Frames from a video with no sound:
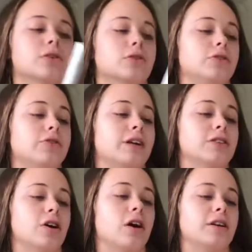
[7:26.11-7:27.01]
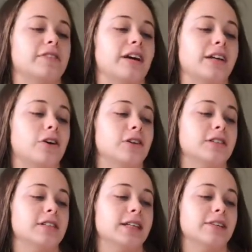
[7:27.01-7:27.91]
good friends are hard to find, harder
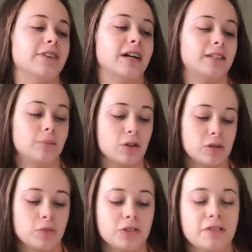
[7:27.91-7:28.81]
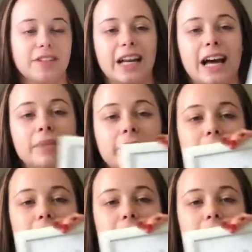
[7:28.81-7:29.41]
to leave and impossible to forget.